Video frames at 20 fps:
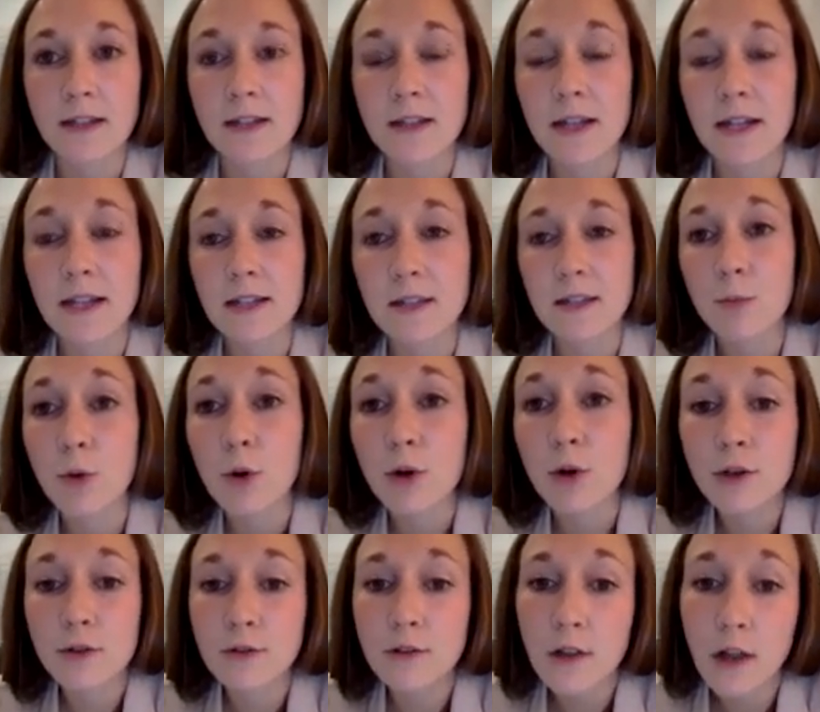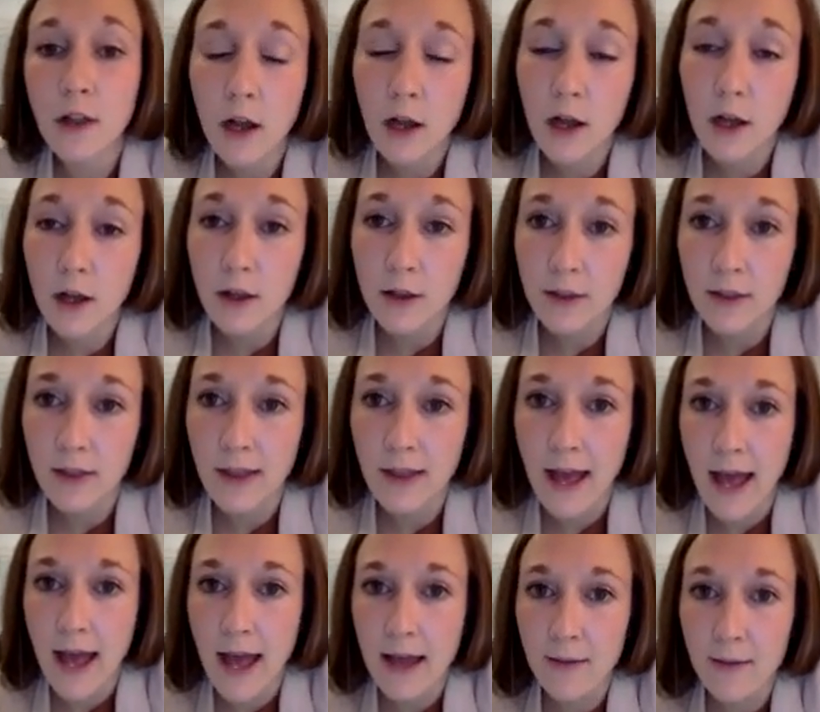It's Boyle's law
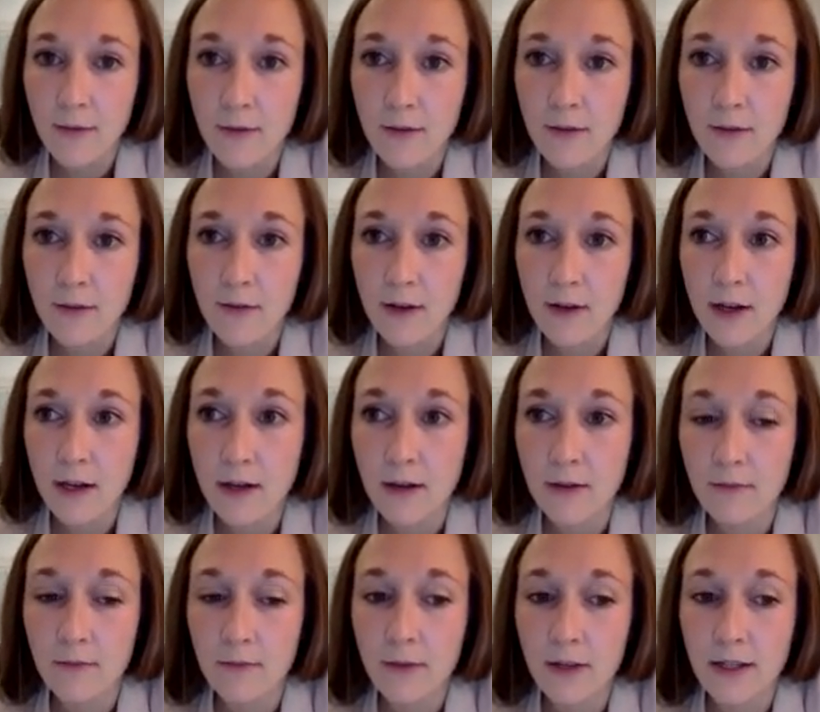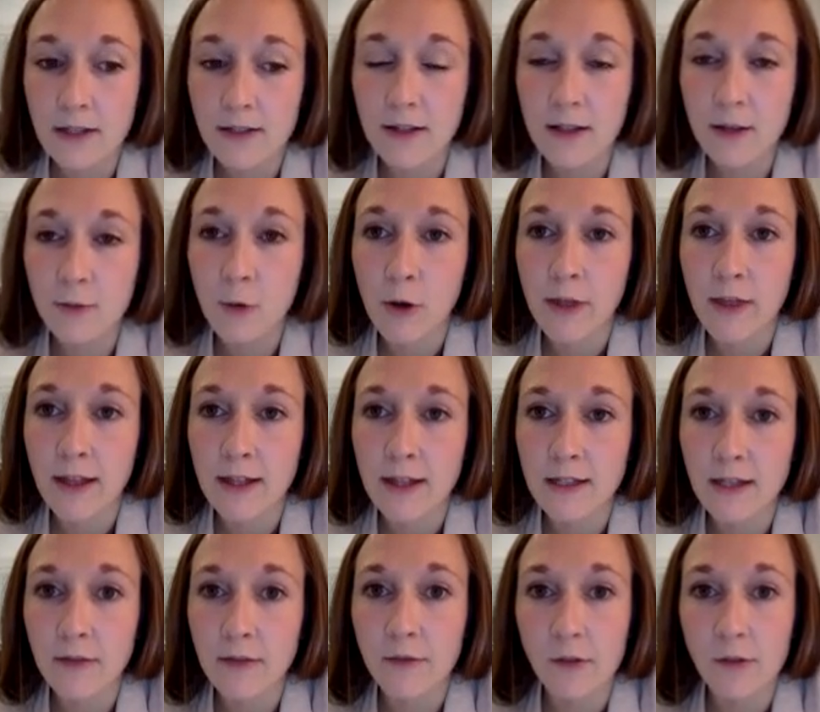that is the one
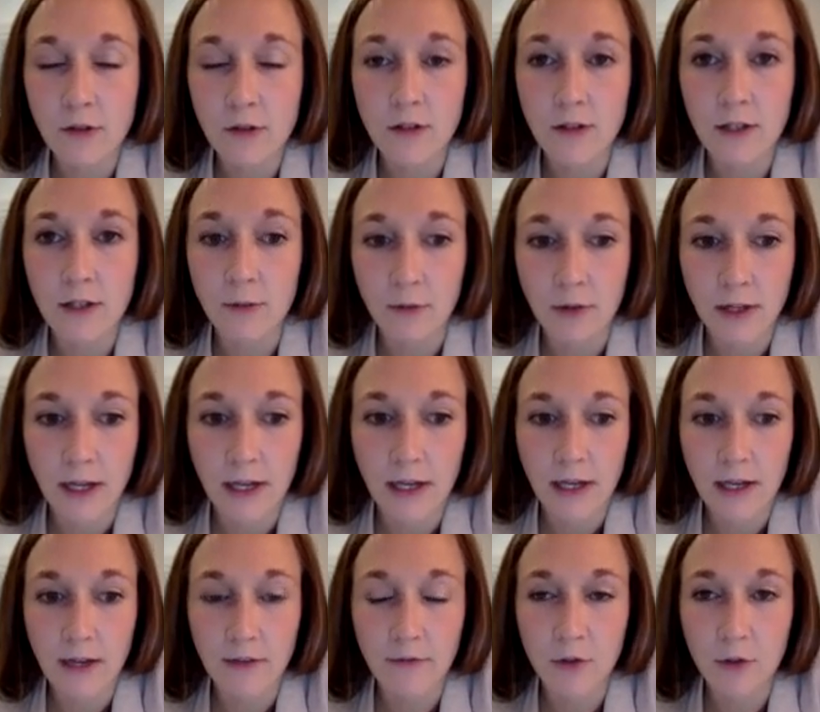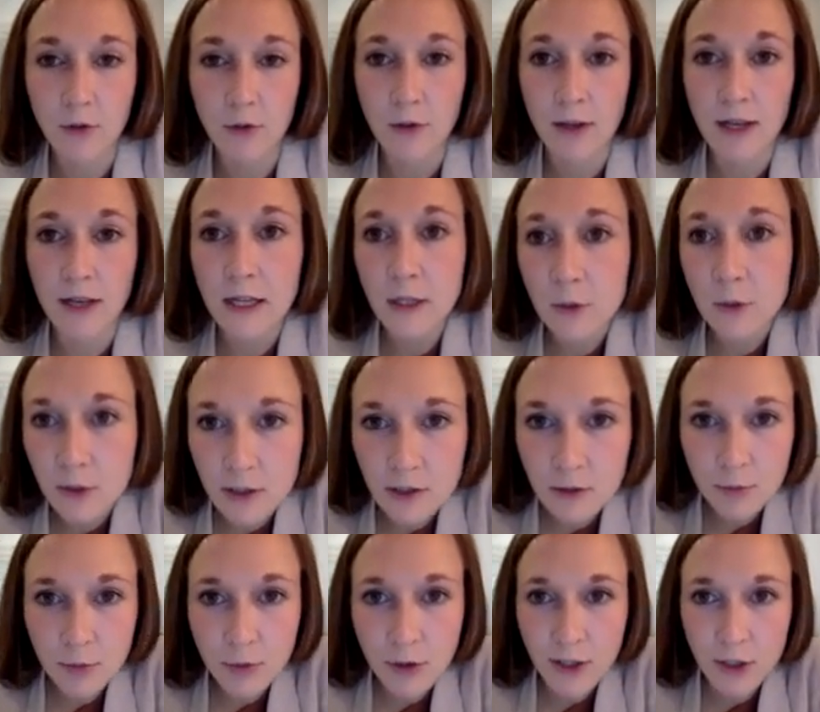that's inversely related. If you
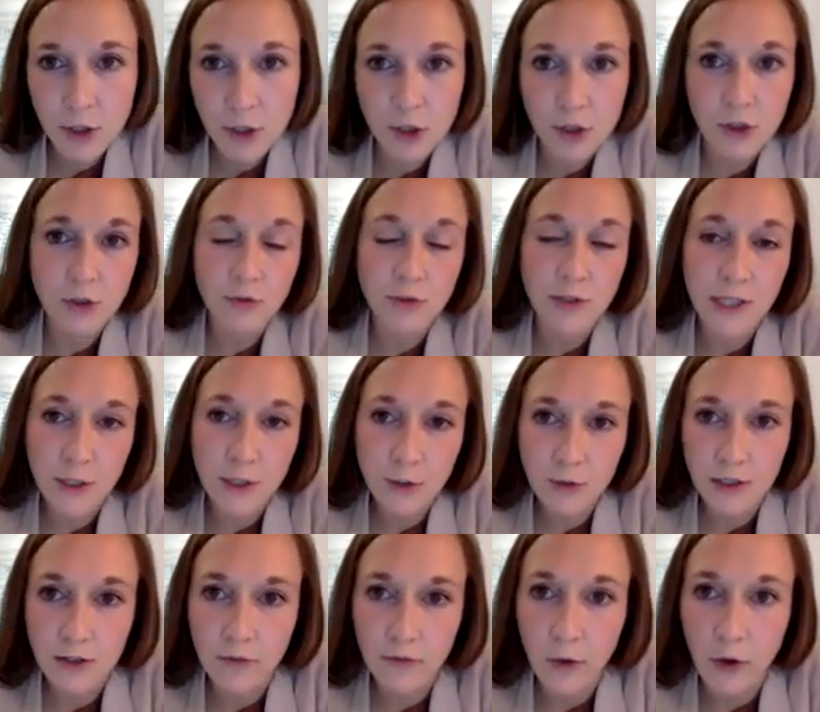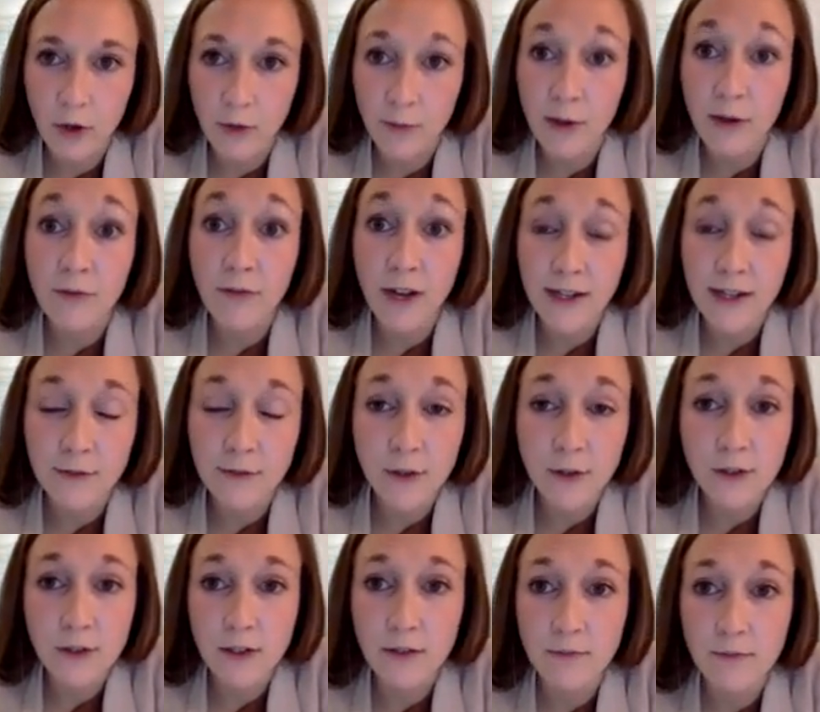increase pressure, you decrease volume, and vice
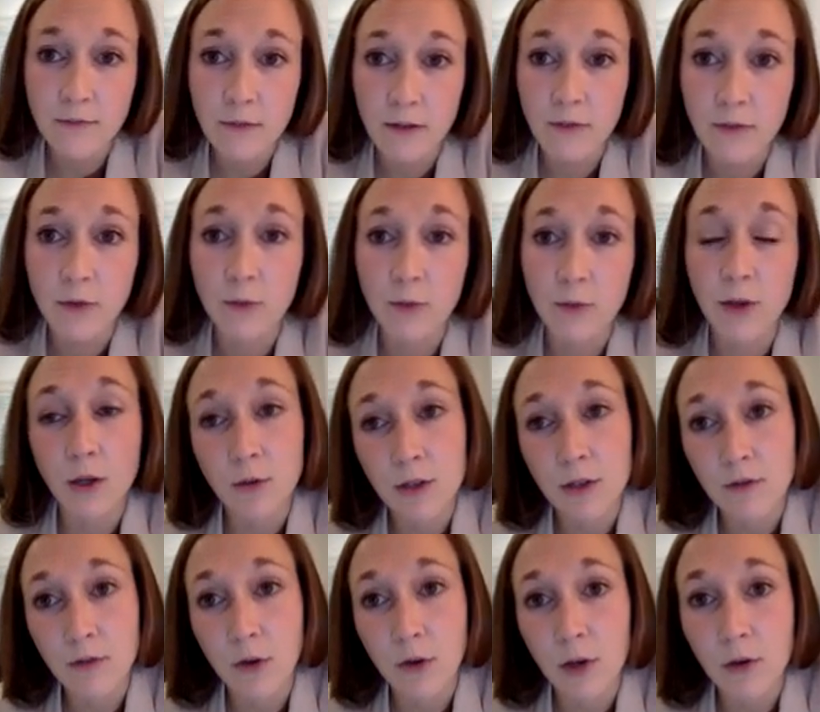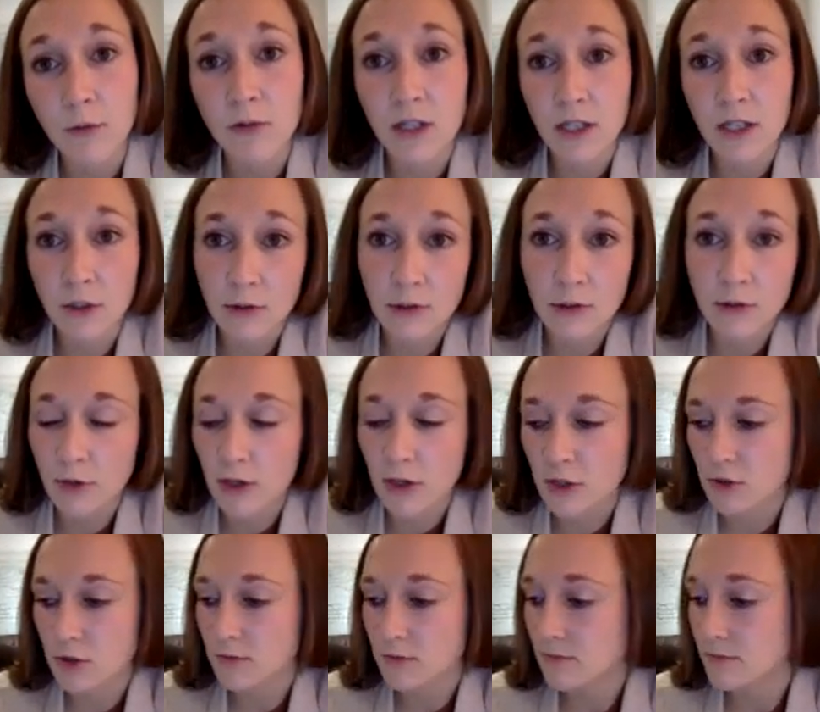versa. If you increase volume, you decrease
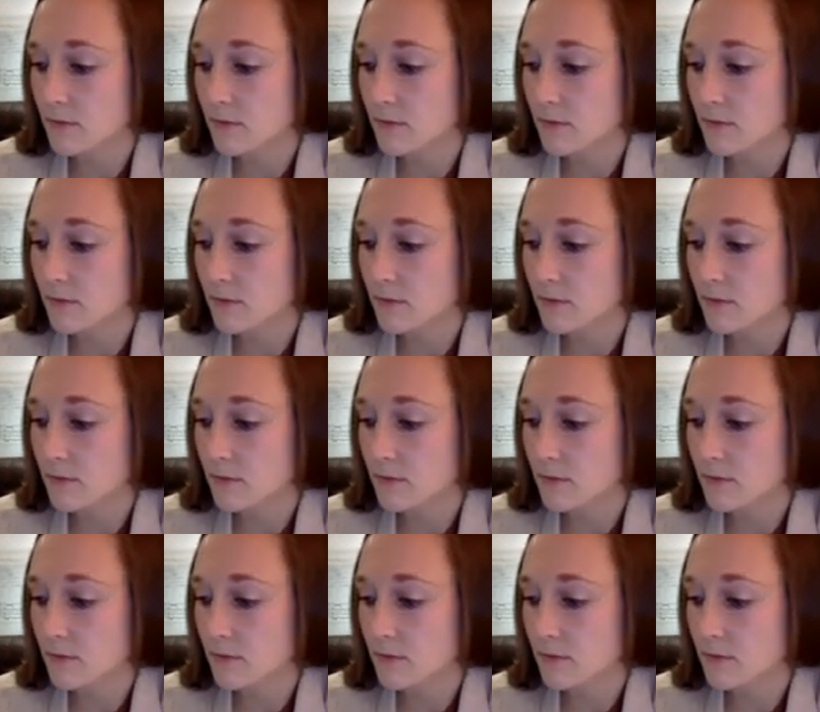pressure.